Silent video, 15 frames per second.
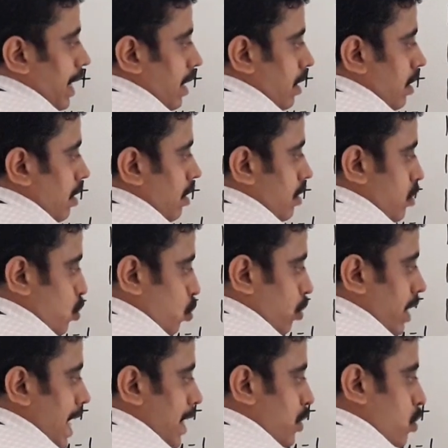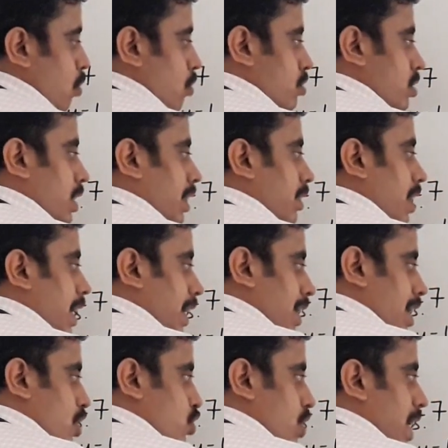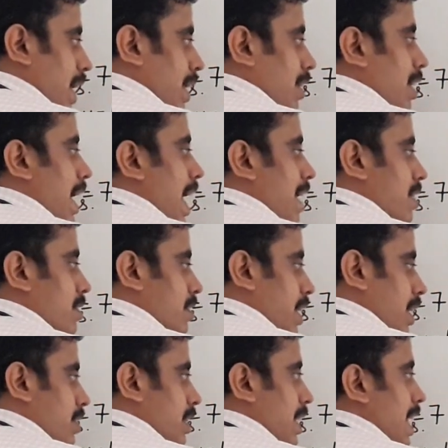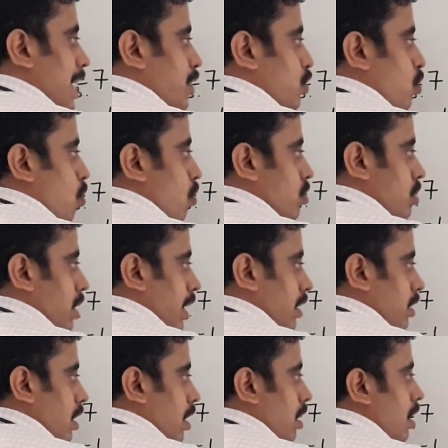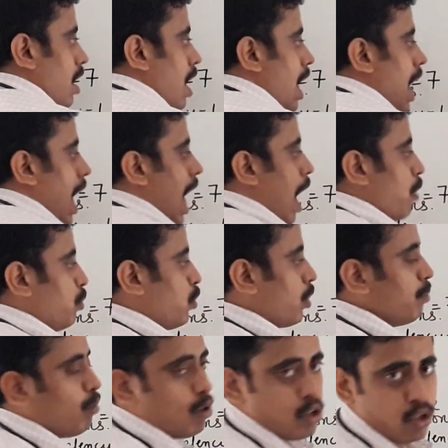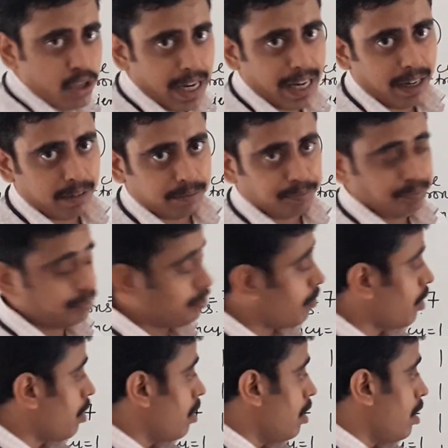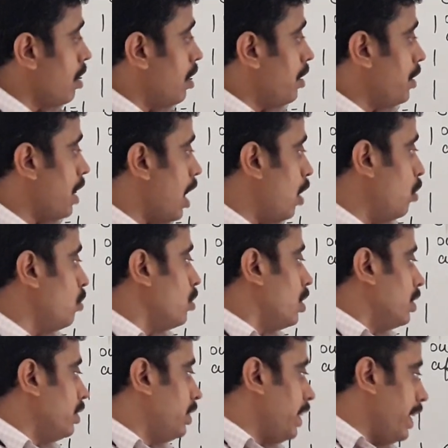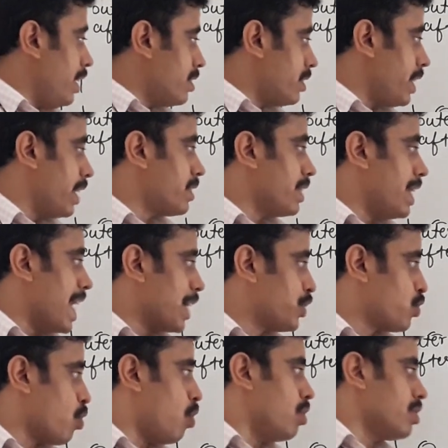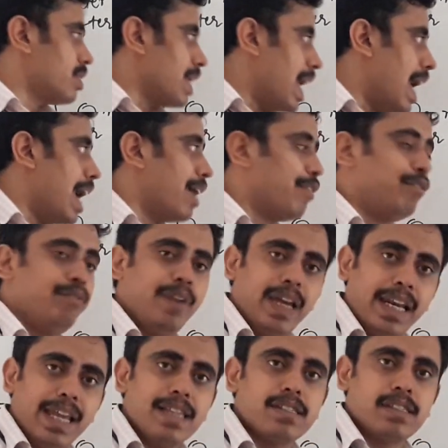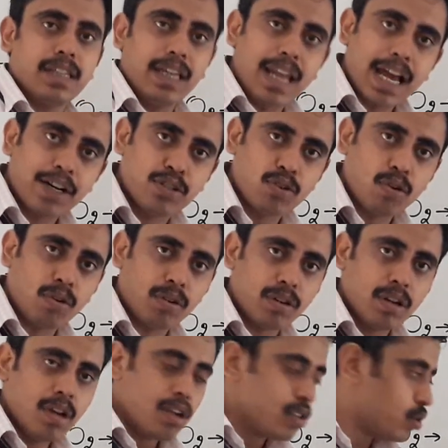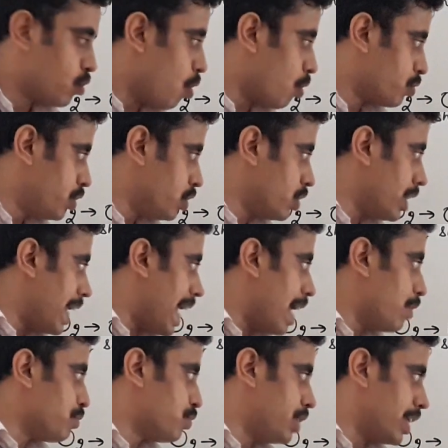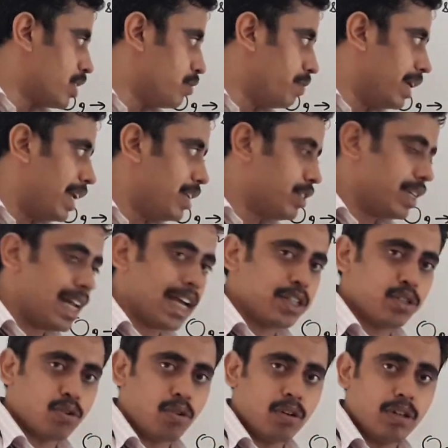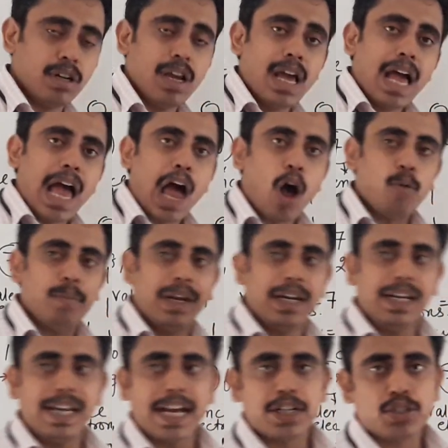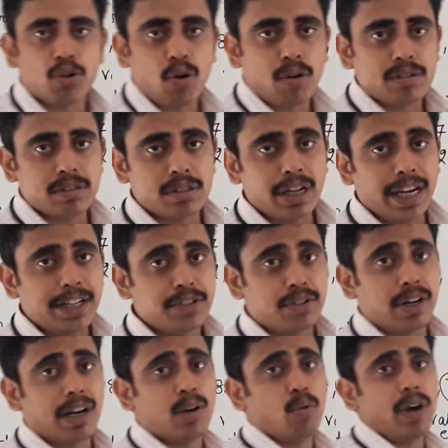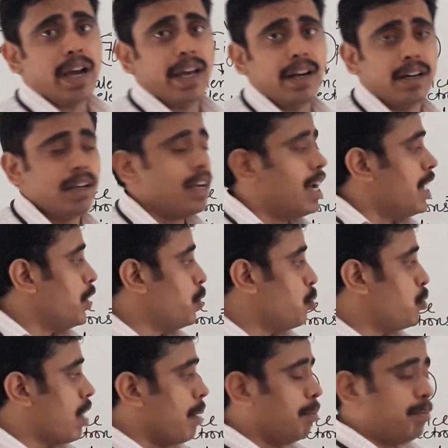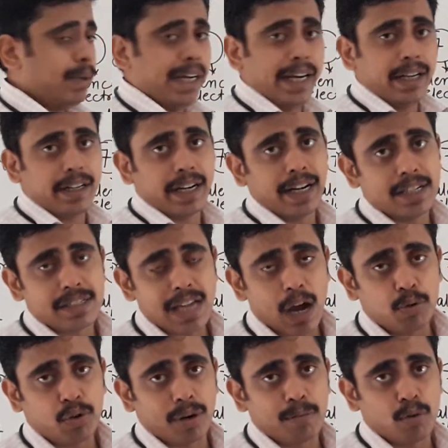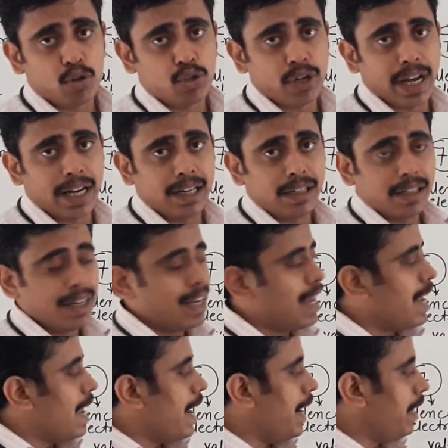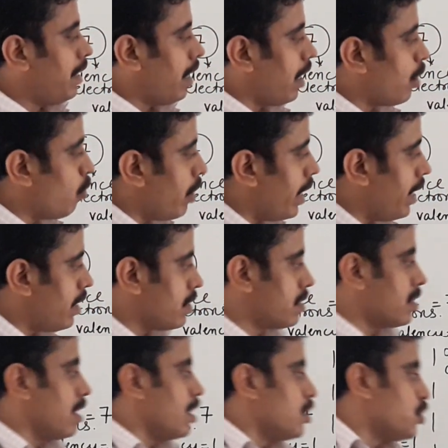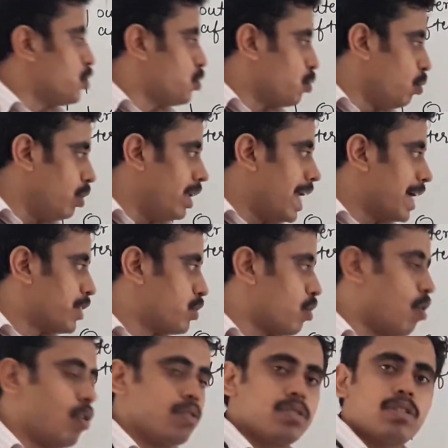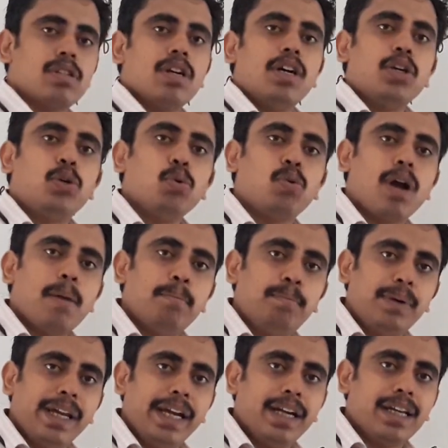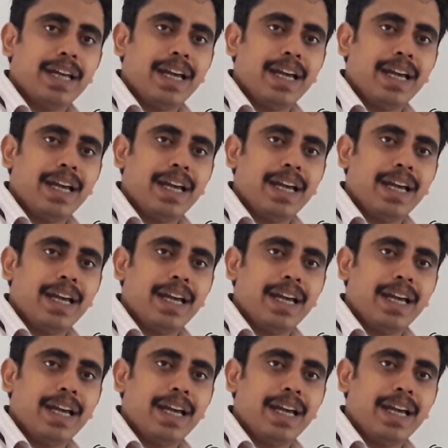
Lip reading: 2 electrons in the inner shell and 6 electrons in the outermost shell. Now these 6 electrons are valence electrons. So oxygen has 6 valence electrons. How many electrons it requires to complete its outermost shell? It requires 2 electrons to complete